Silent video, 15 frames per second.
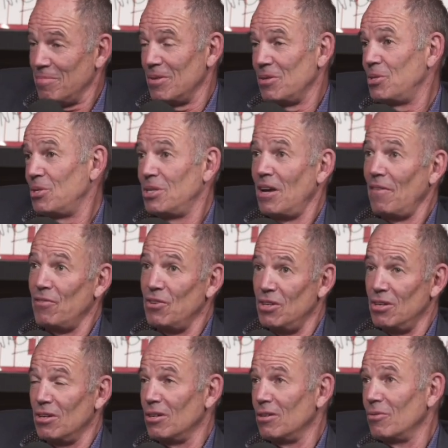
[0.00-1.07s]
seven
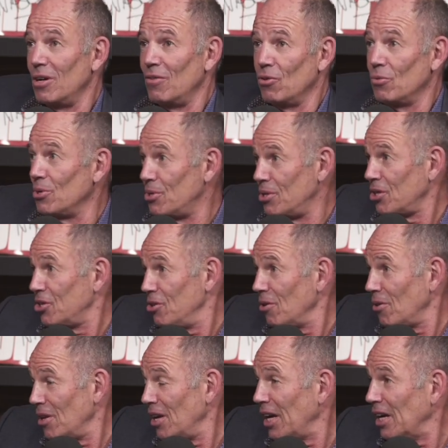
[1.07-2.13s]
year or whatever it was, six year
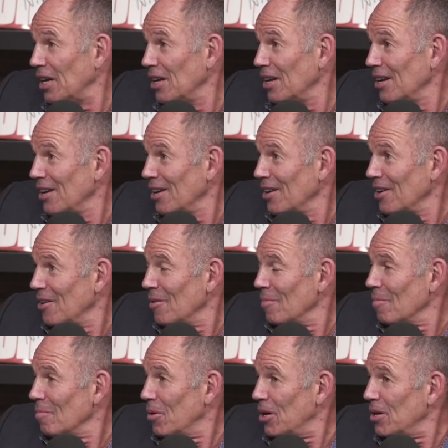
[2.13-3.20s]
thing.
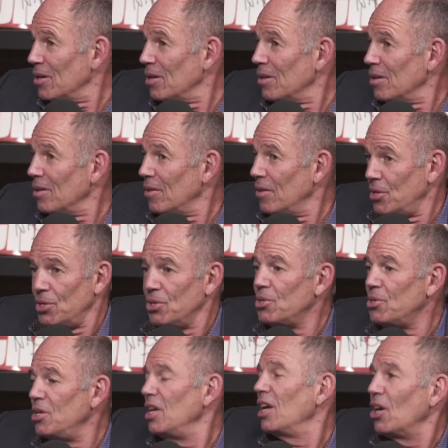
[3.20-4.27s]
But this is
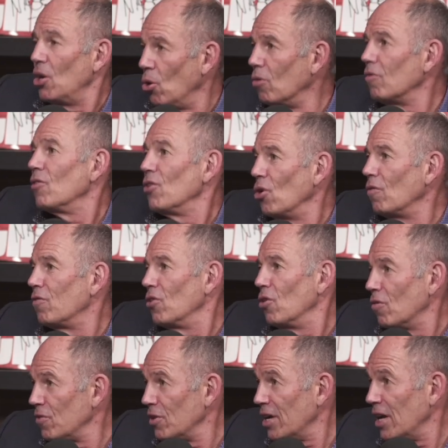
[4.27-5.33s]
seeing it over and over and
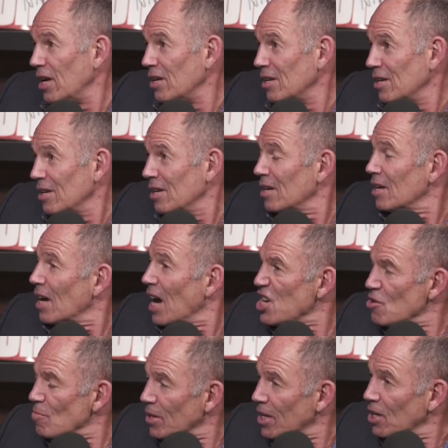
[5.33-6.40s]
over again. Yeah.
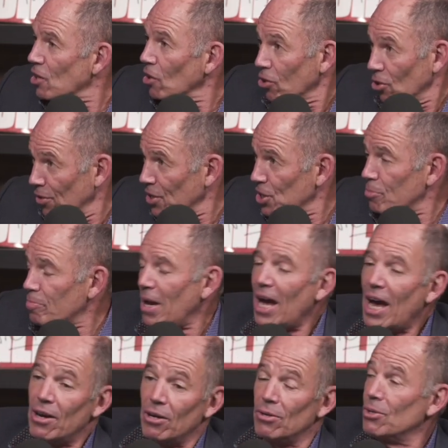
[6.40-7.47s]
And you begin to learn these
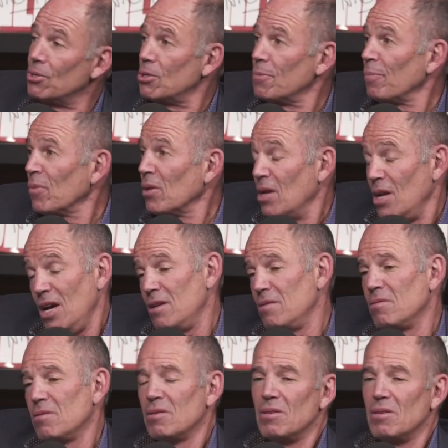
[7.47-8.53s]
patterns. And